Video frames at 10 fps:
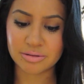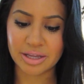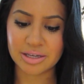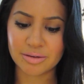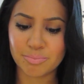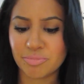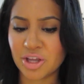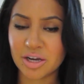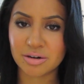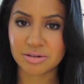like a
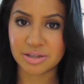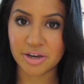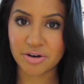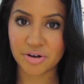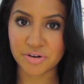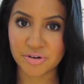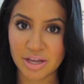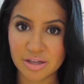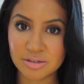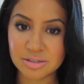thicker layer on your
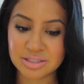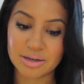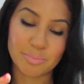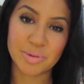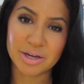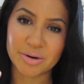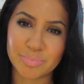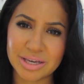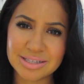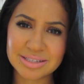nail it's like a bigger
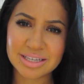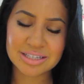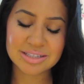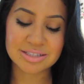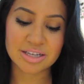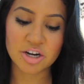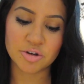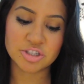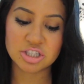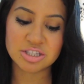base I guess I don't know
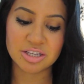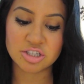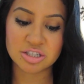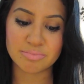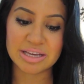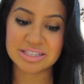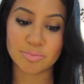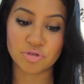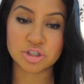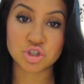it's just it just makes
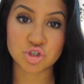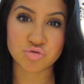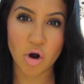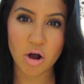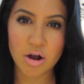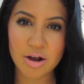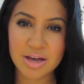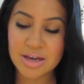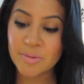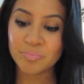them really strong
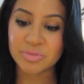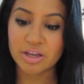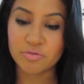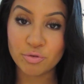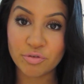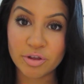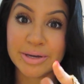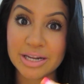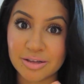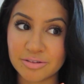like if you feel
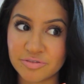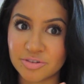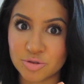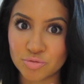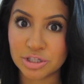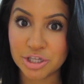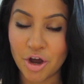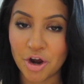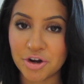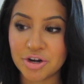my nail it feels really
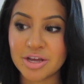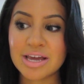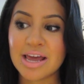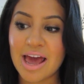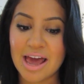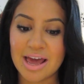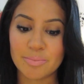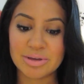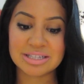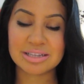hard
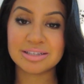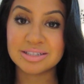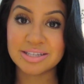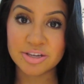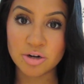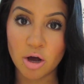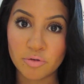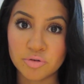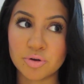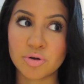and basically to take it
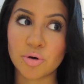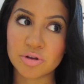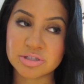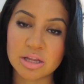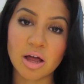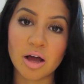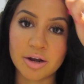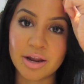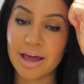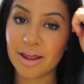off you go to the
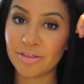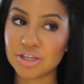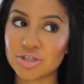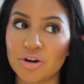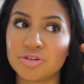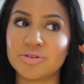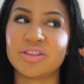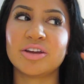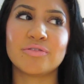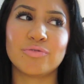salon and they charge you I
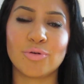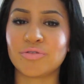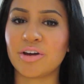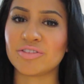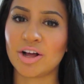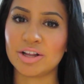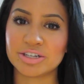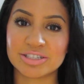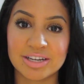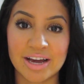think four or five
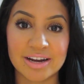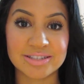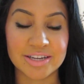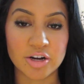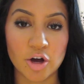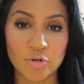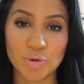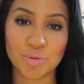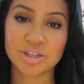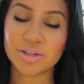dollars to kind of take it off
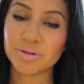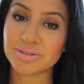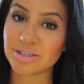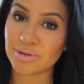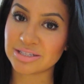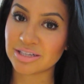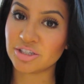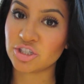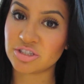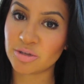but what they do is they
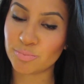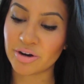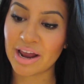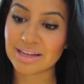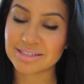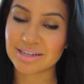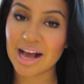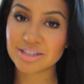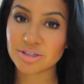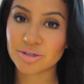basically just dip your hands in
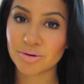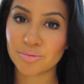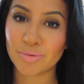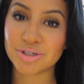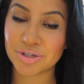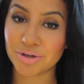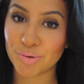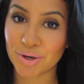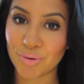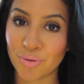acetone which you can
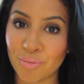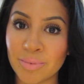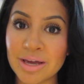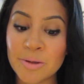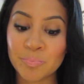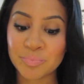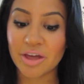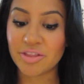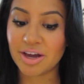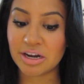do at home
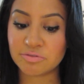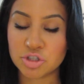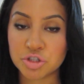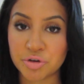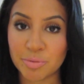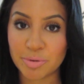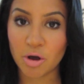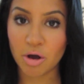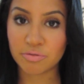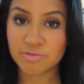and they kind of just scrape it
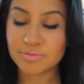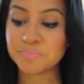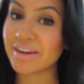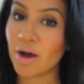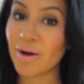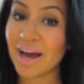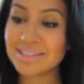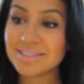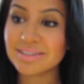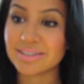off now I
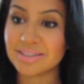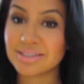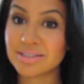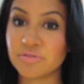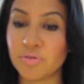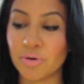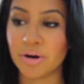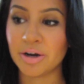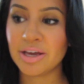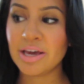did this
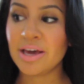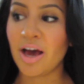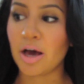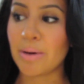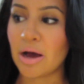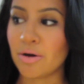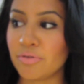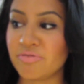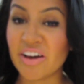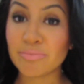for
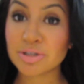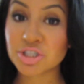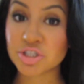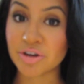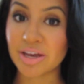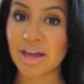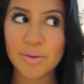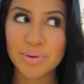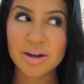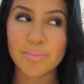about five months straight. I
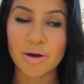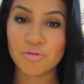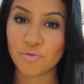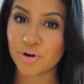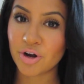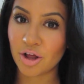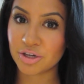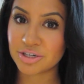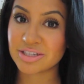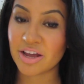paid about
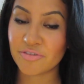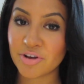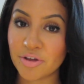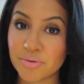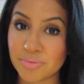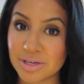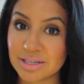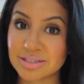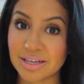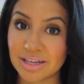$40 every other
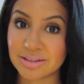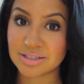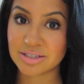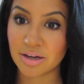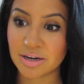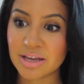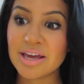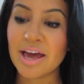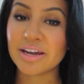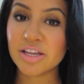week to get this done.
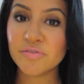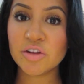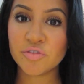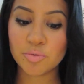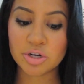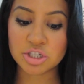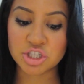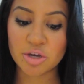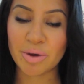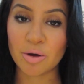And even if it wouldn't
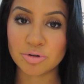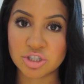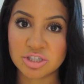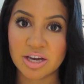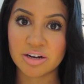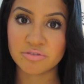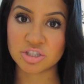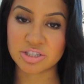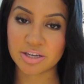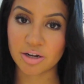chip, I would just kind of
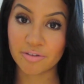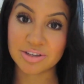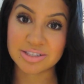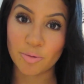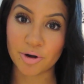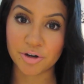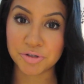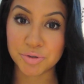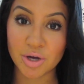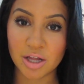just take it off because I wanted a
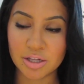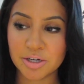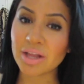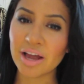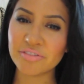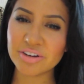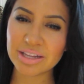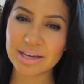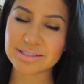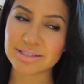new color. I
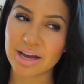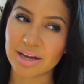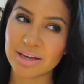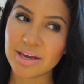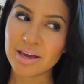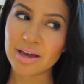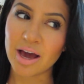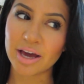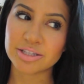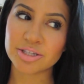realized that
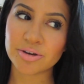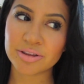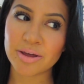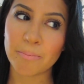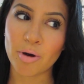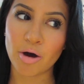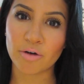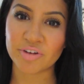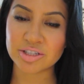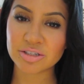I took them
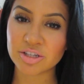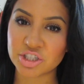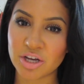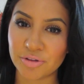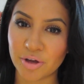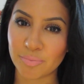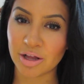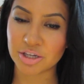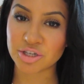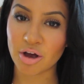off, I took the gel nail
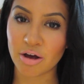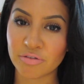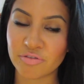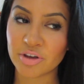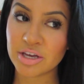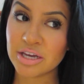polish off